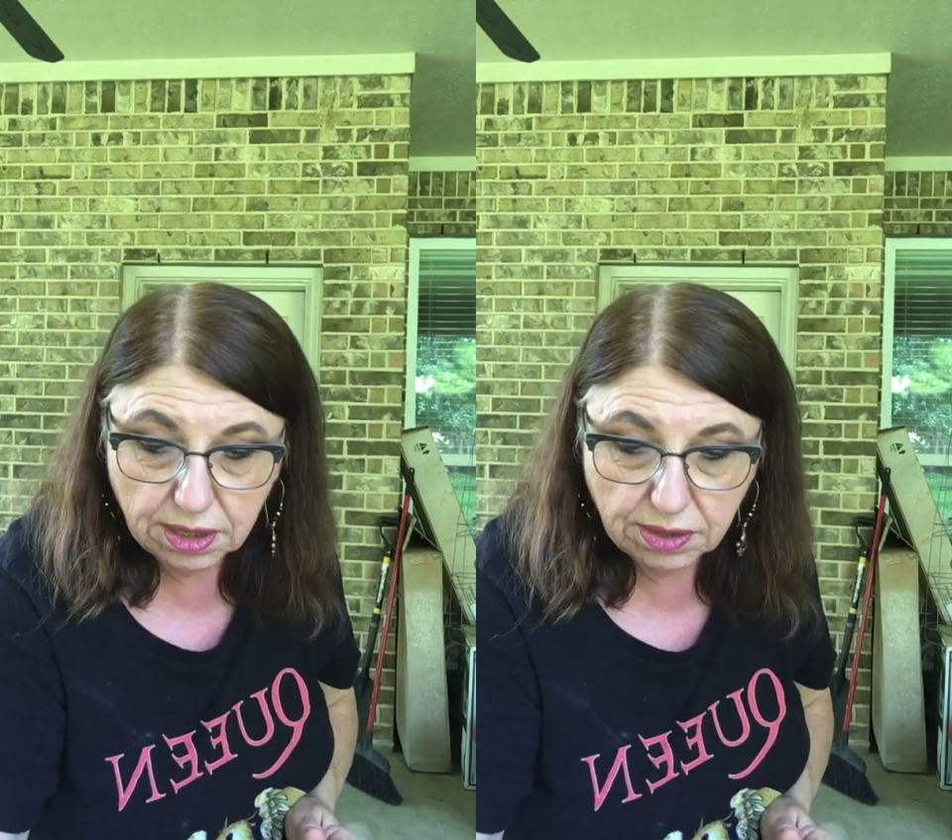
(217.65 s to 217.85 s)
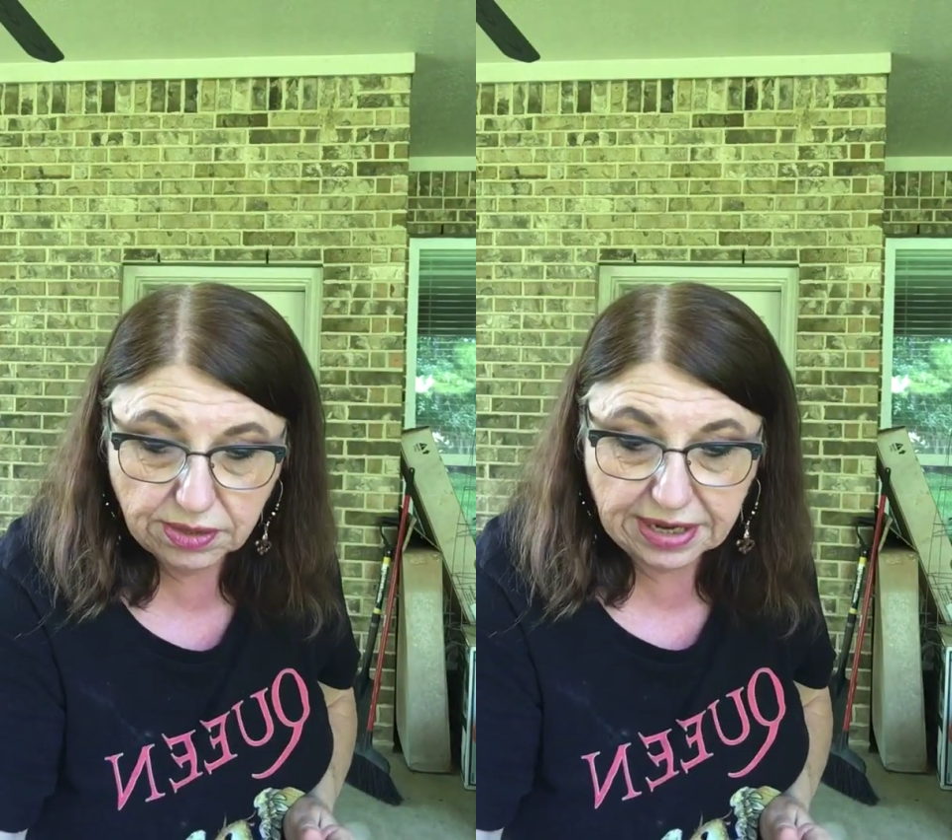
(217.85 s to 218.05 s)

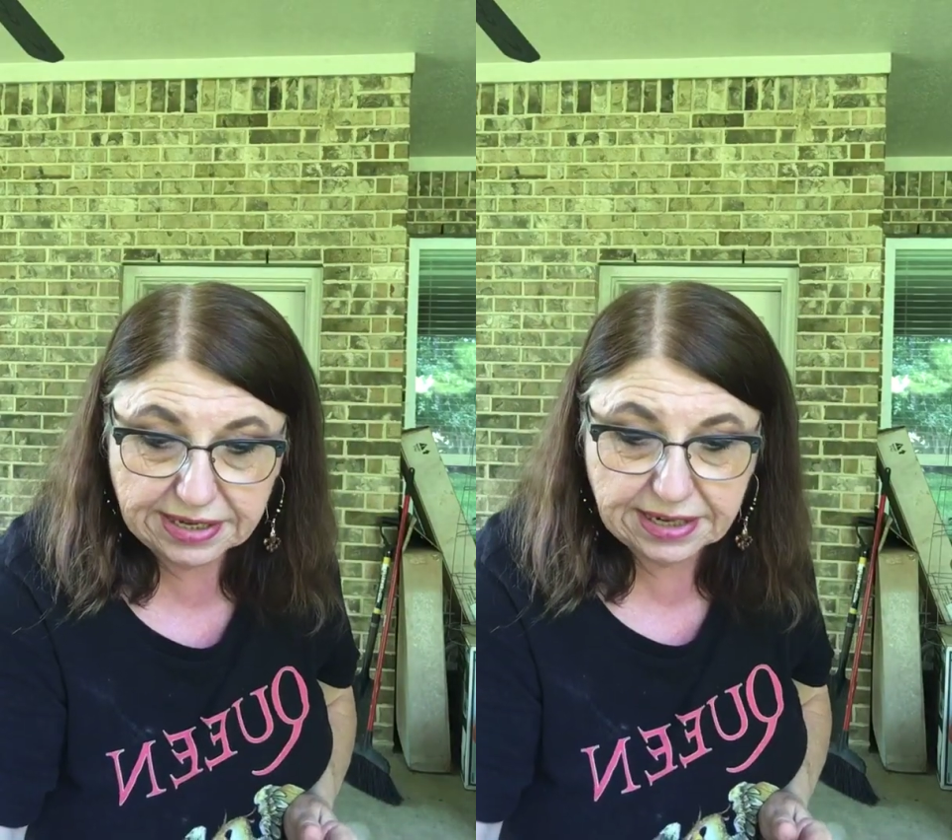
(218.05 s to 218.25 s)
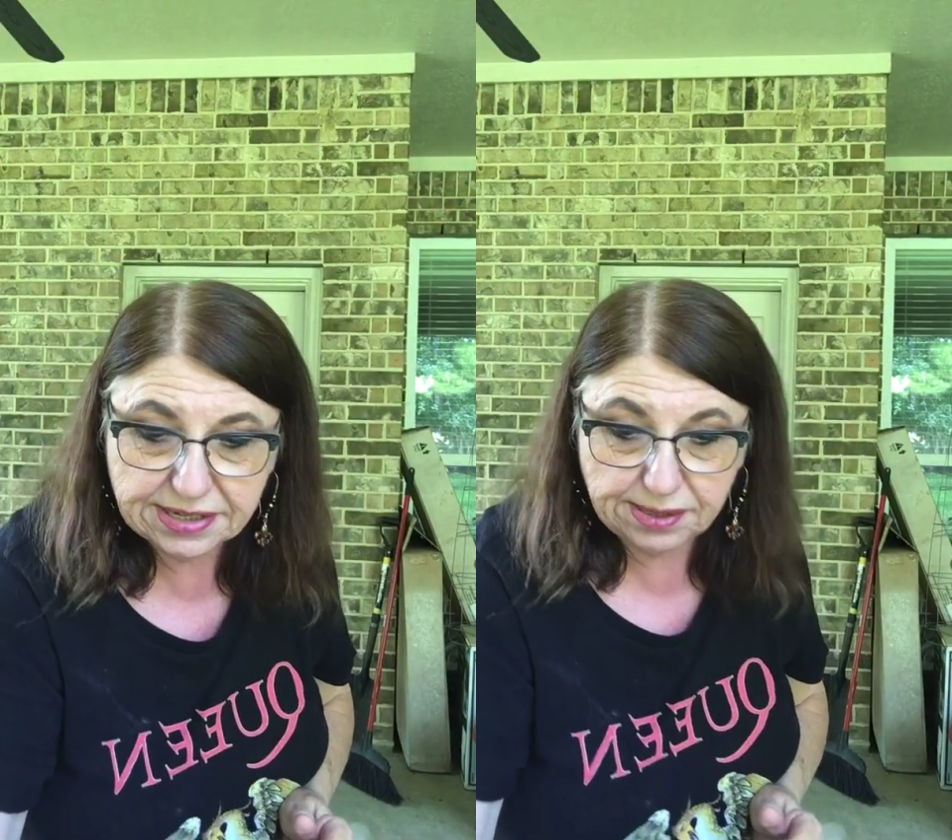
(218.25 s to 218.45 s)
they
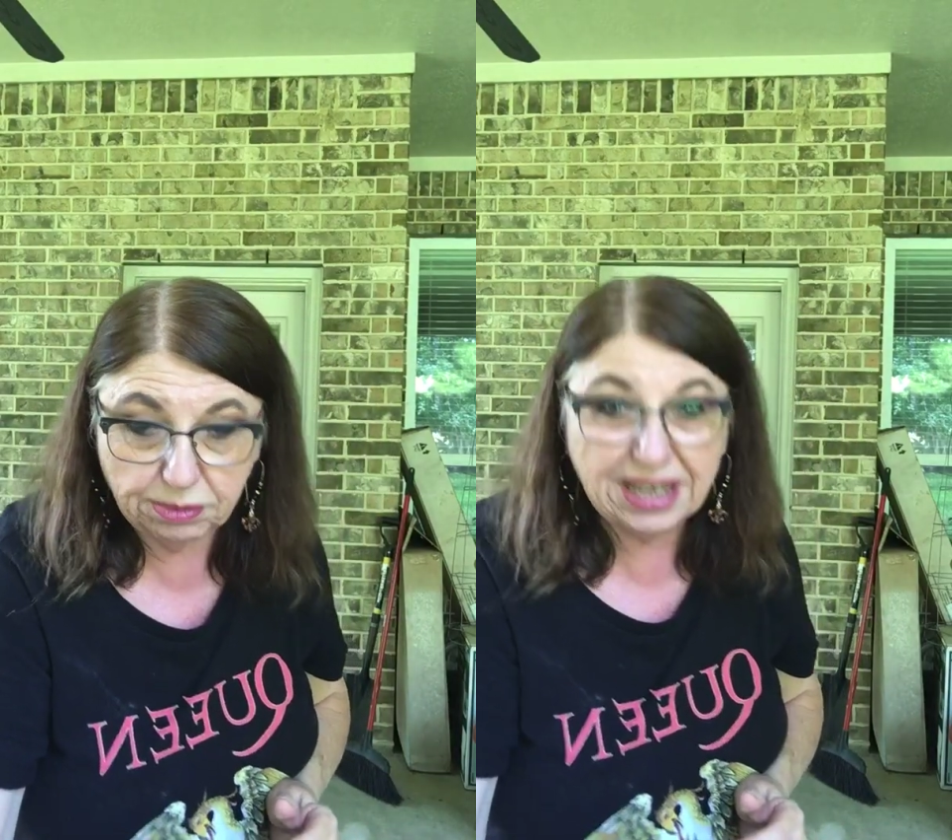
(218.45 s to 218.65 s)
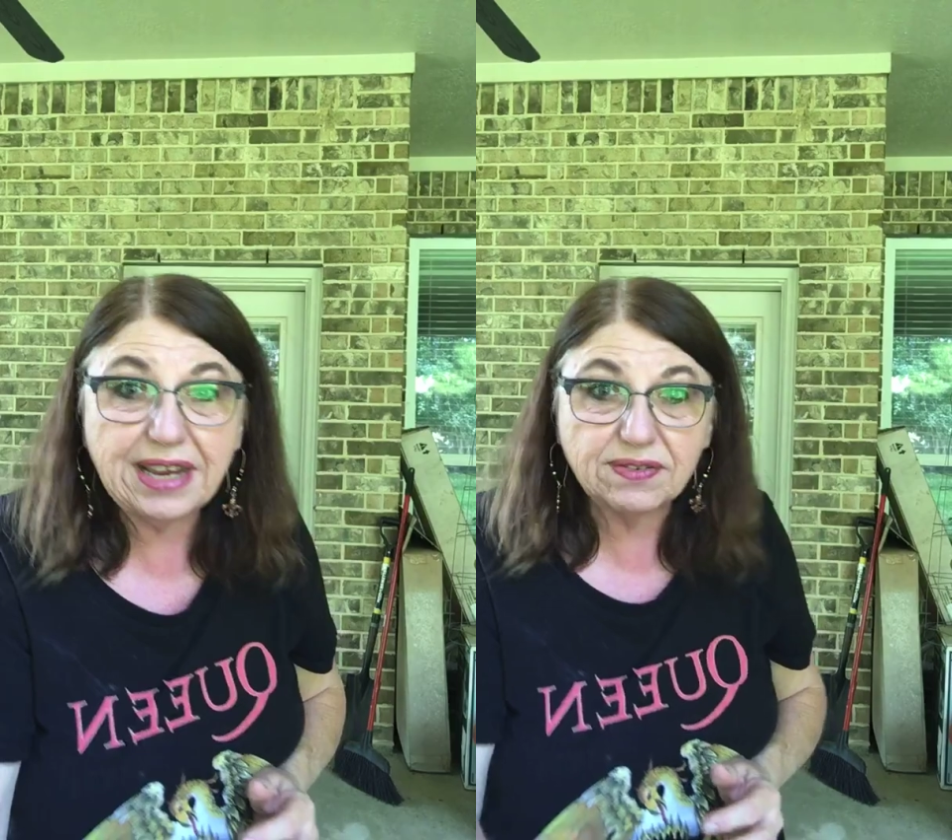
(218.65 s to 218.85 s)
need some
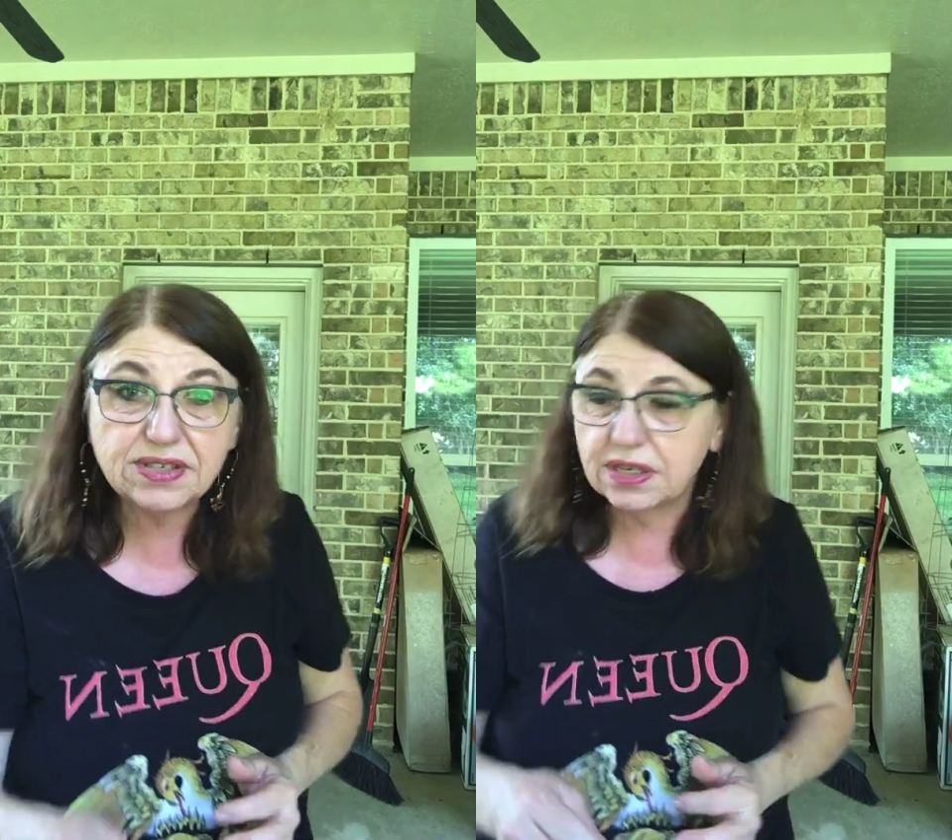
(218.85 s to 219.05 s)
leaves.